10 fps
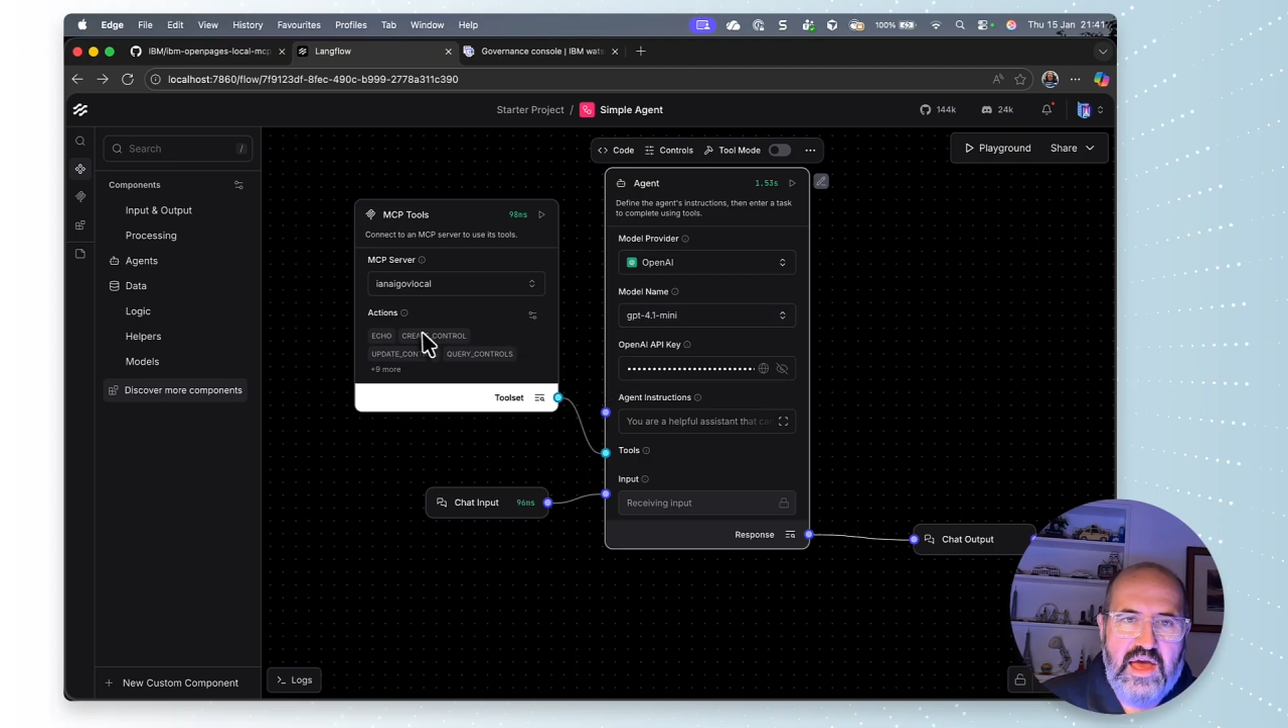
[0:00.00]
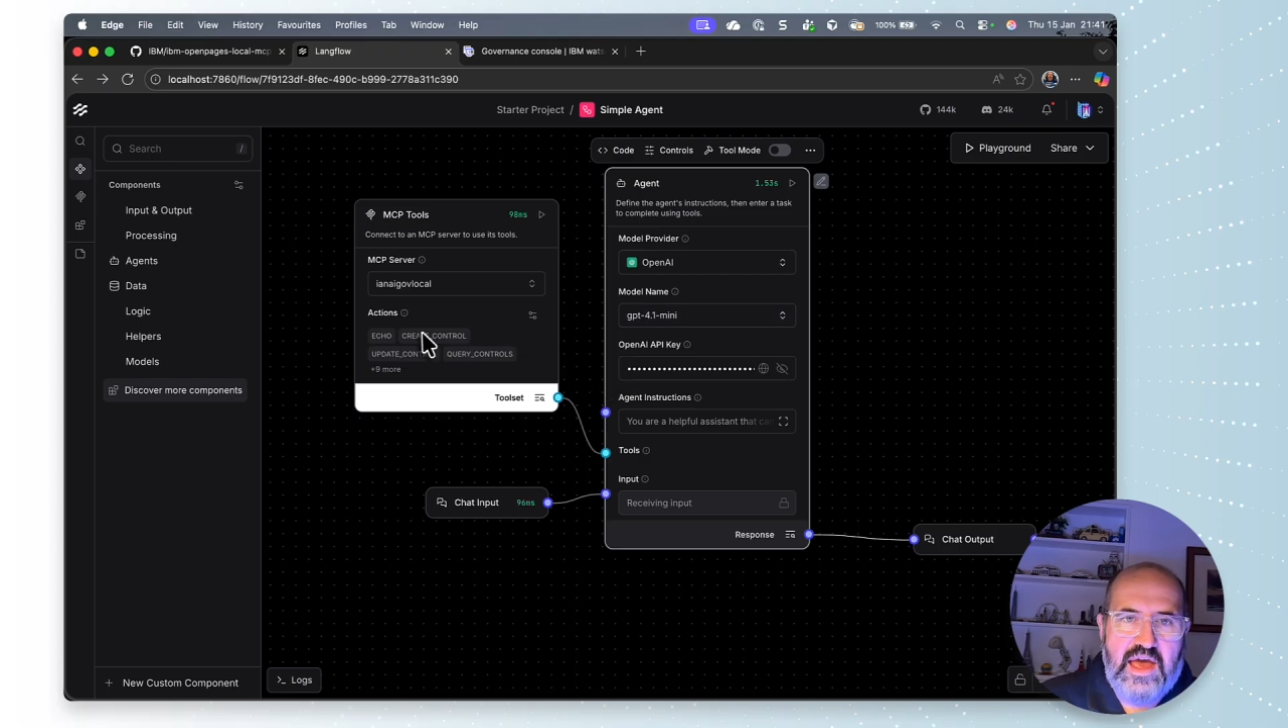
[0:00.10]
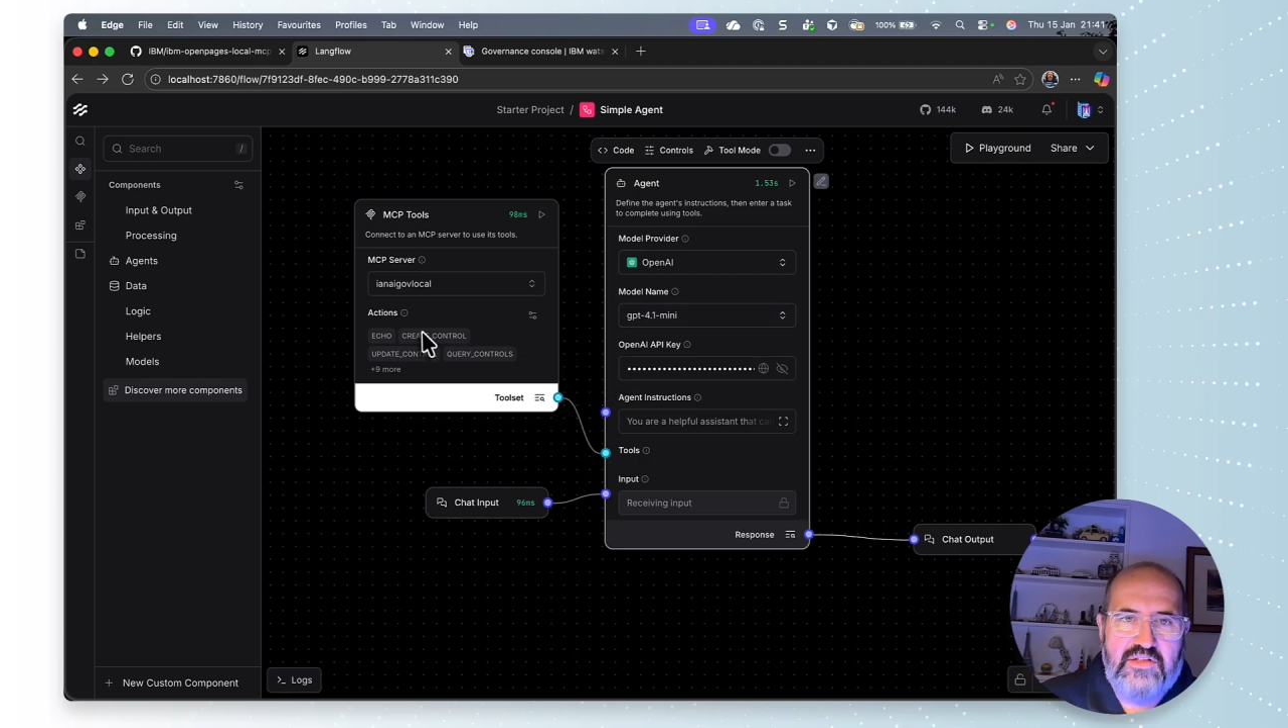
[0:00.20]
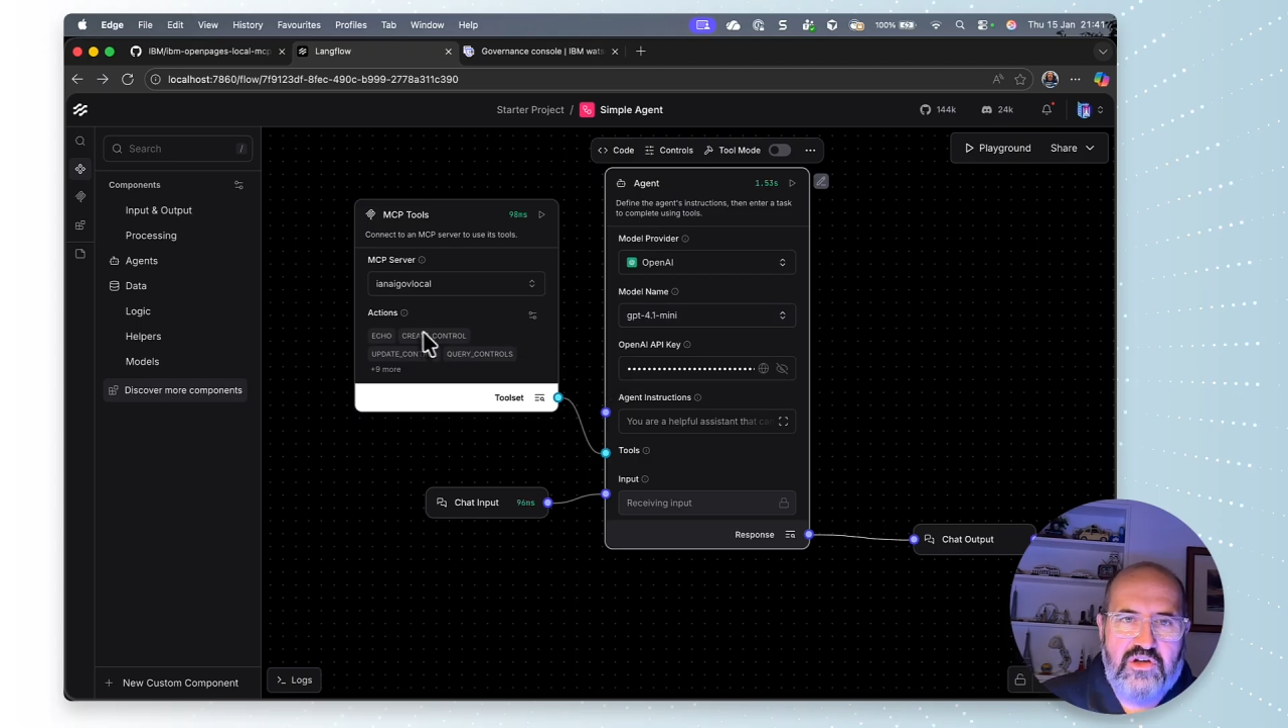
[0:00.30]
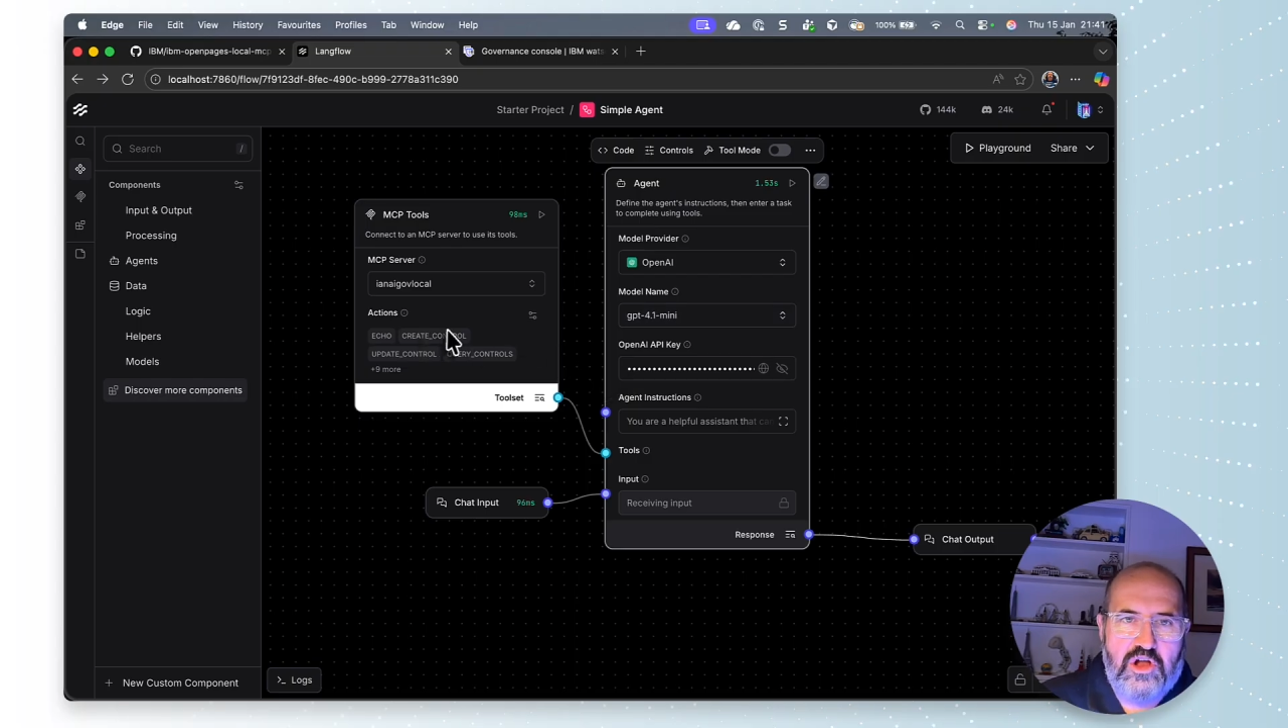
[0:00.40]

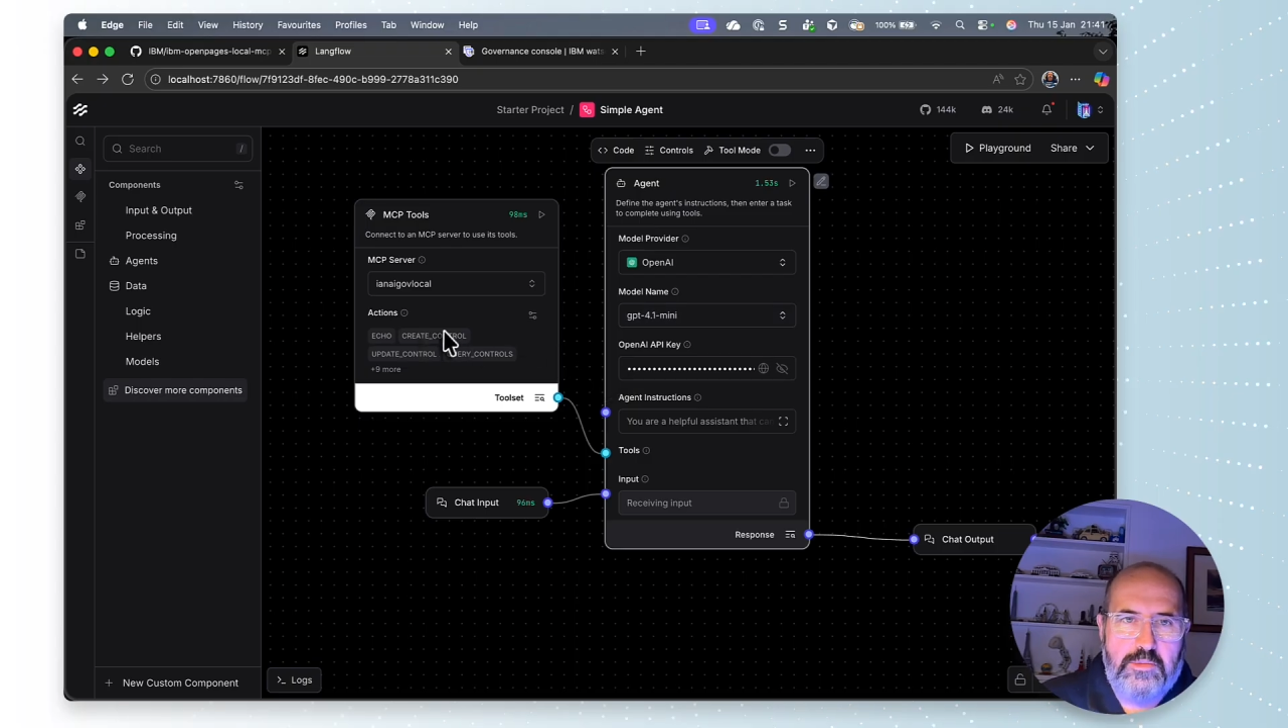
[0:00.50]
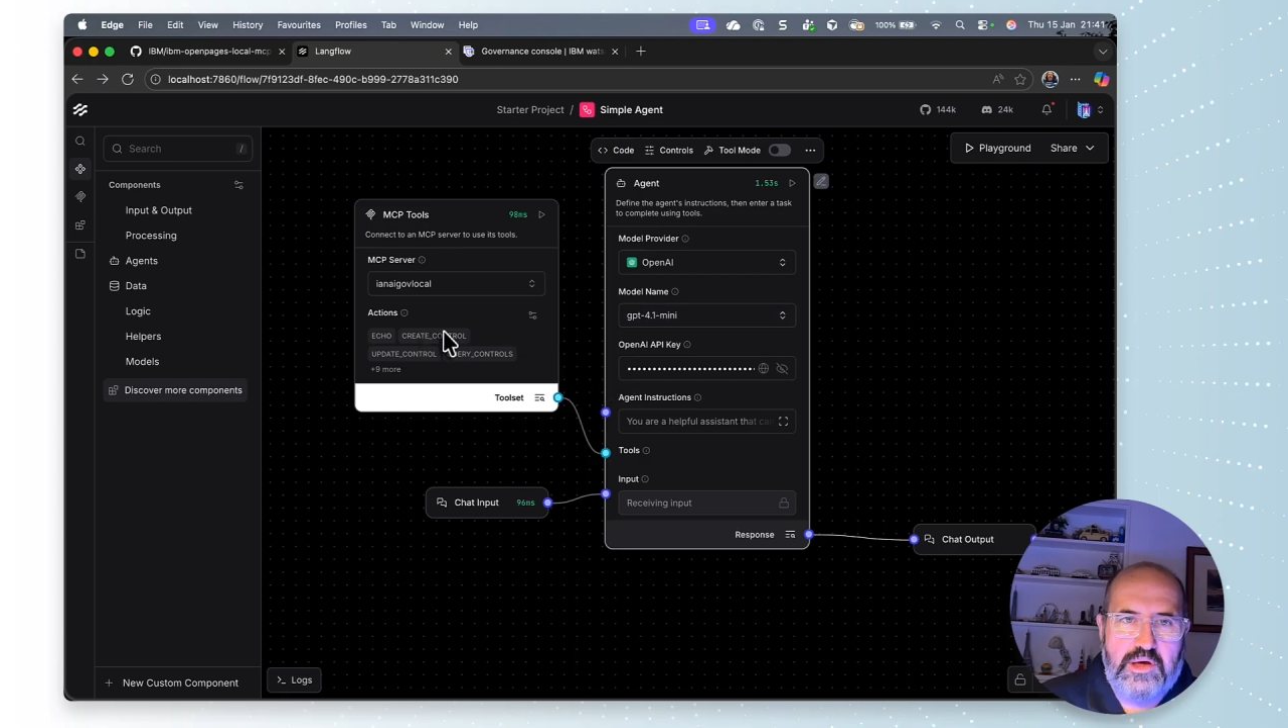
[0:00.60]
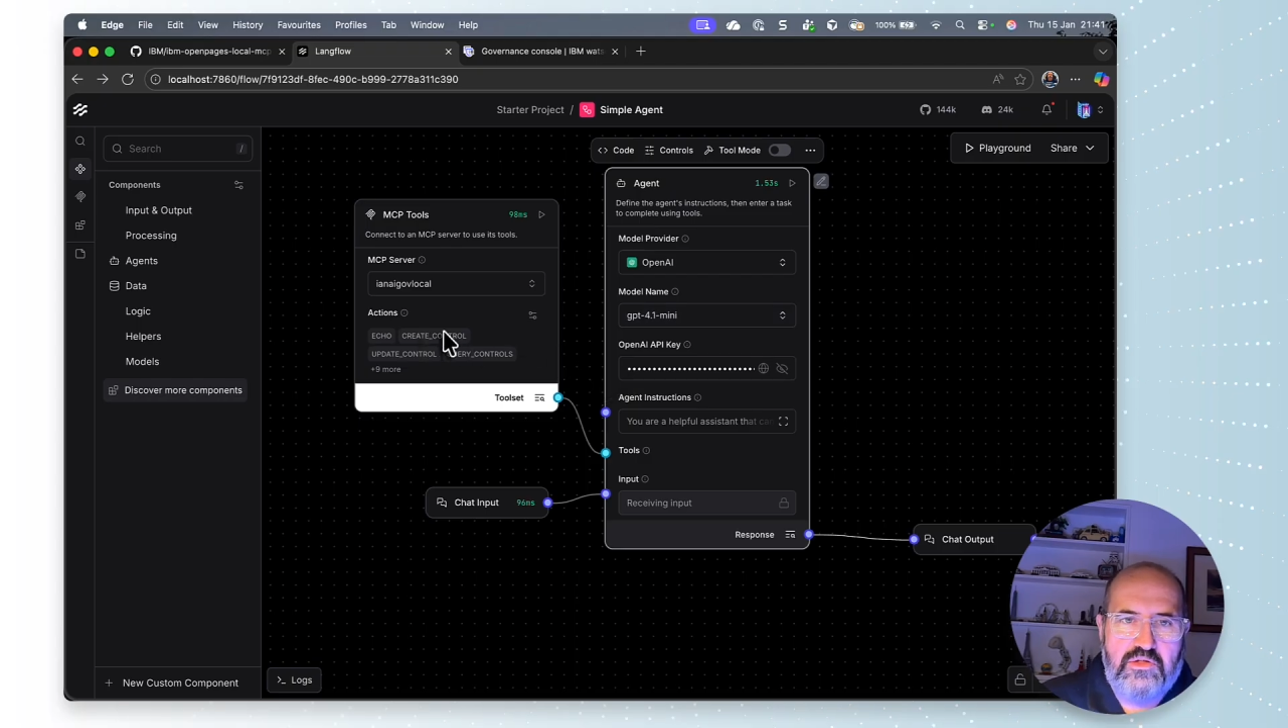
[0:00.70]
it's going to be a